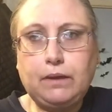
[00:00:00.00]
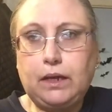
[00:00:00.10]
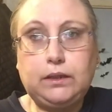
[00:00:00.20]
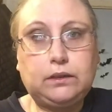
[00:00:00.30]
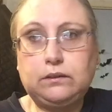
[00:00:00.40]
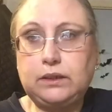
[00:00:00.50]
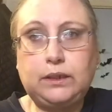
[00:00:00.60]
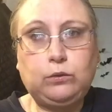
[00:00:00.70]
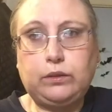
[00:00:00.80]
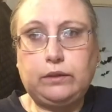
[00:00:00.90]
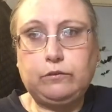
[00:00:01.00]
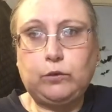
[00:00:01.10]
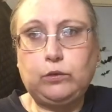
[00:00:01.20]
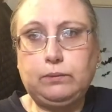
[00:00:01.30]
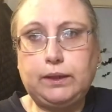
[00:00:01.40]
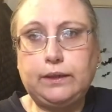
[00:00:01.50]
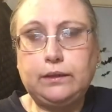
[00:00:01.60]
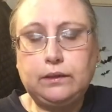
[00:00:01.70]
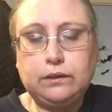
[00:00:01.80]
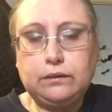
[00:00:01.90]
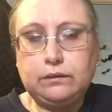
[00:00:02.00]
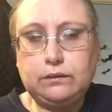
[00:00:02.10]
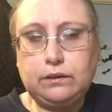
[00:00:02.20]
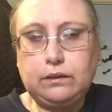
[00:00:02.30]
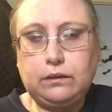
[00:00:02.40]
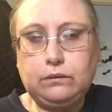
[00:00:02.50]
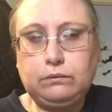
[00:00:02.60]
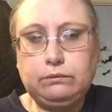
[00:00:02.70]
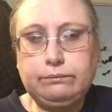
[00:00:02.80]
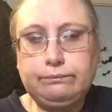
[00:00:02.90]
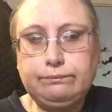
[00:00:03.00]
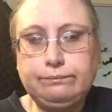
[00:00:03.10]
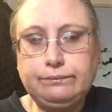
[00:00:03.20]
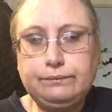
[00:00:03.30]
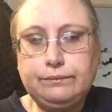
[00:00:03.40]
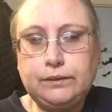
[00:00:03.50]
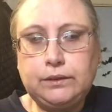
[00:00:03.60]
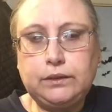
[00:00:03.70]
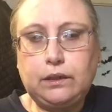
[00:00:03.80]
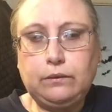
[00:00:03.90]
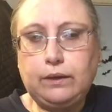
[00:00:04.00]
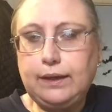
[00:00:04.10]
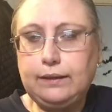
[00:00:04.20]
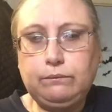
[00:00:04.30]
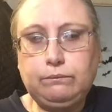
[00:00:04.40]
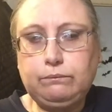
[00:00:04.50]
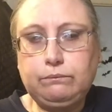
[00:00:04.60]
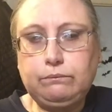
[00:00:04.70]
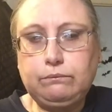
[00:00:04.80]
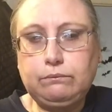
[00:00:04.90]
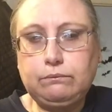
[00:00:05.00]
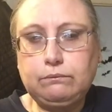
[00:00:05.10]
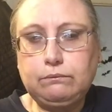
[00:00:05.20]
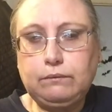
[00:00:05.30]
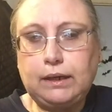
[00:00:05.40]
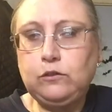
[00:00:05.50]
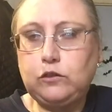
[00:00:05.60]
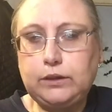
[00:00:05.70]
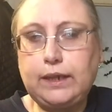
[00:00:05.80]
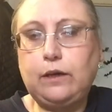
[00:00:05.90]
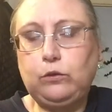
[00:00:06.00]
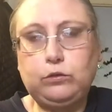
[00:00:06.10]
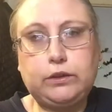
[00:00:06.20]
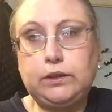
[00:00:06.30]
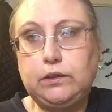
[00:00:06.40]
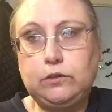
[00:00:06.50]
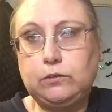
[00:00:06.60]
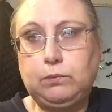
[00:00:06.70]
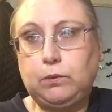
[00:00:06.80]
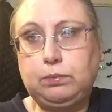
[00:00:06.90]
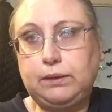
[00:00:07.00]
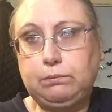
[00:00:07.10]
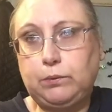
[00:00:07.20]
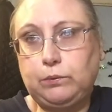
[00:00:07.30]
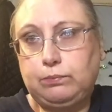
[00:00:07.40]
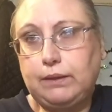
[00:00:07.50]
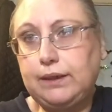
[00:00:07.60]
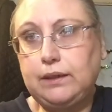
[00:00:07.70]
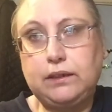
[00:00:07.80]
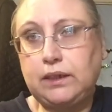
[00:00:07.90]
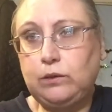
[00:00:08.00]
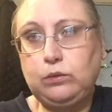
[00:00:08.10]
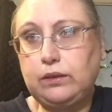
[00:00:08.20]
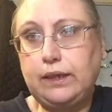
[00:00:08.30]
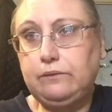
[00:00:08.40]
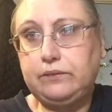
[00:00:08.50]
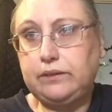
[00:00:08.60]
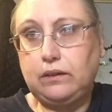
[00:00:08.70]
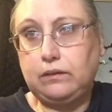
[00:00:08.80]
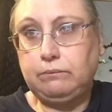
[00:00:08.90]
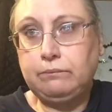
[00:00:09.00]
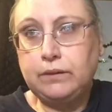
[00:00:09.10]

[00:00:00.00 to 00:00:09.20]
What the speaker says: and it's killed it for me. So, you know, and as you get older you lose more people, and it kills it every time.